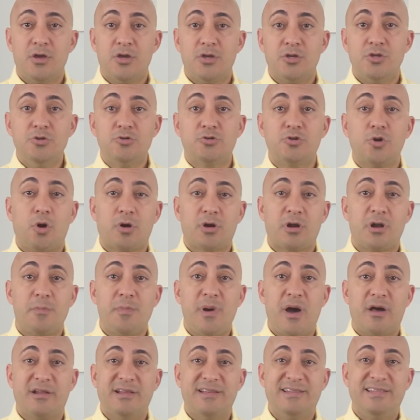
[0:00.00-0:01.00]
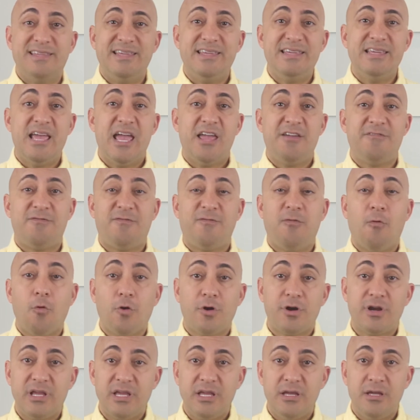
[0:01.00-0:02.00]
You're talking about a DA
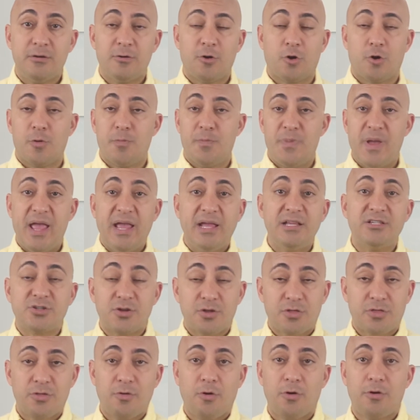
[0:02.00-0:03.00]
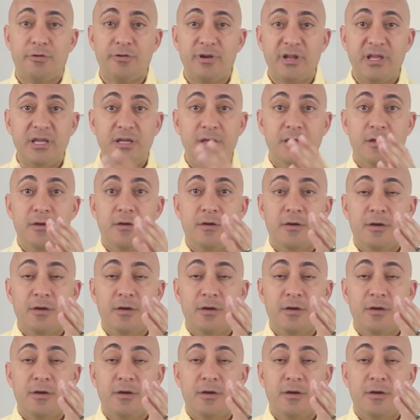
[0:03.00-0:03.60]
40 or a page authority.